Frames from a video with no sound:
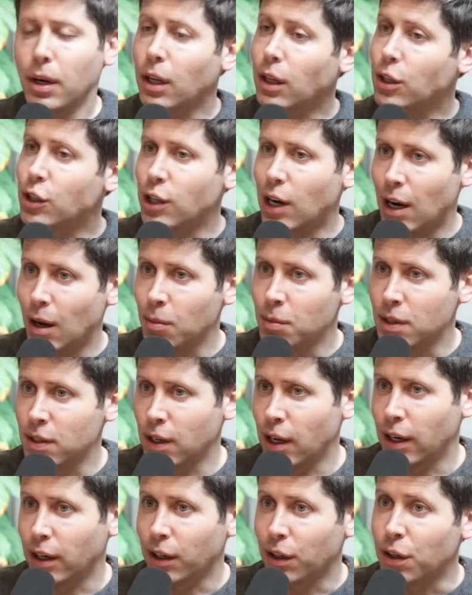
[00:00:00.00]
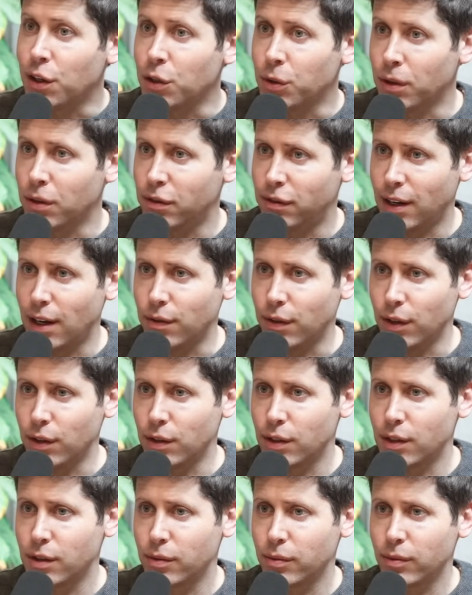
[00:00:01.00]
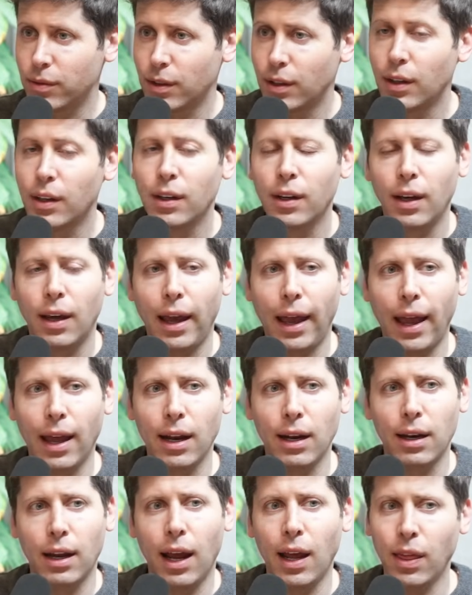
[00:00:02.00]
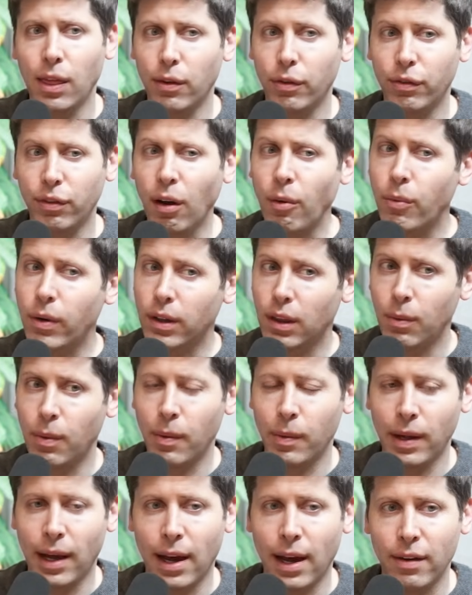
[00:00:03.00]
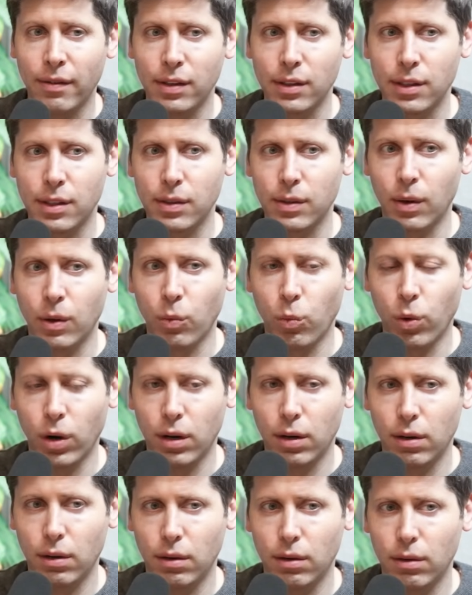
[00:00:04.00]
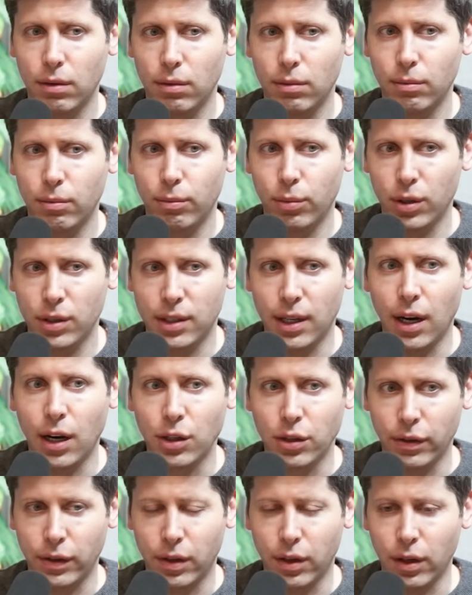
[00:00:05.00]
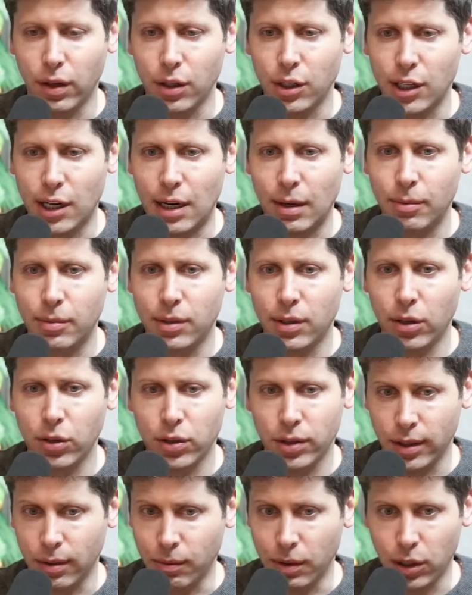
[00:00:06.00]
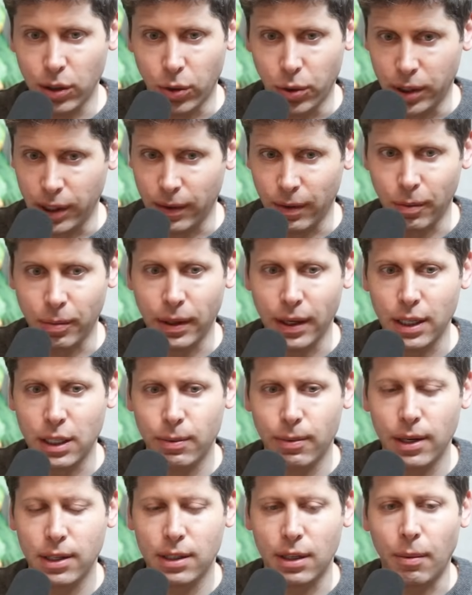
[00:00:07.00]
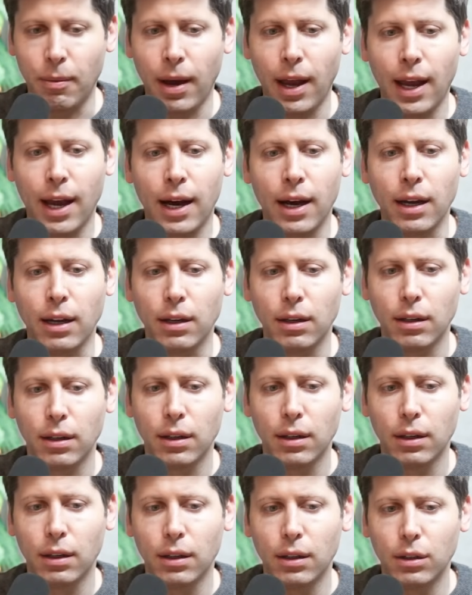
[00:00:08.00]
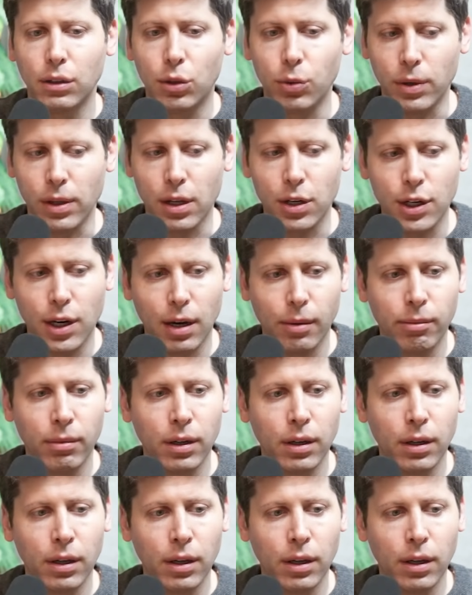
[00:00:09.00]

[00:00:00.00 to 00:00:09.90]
many jobs they are going to do in 5 years. And the framework that people have is what percentage of current jobs are just going to be totally replaced by some AI doing the job.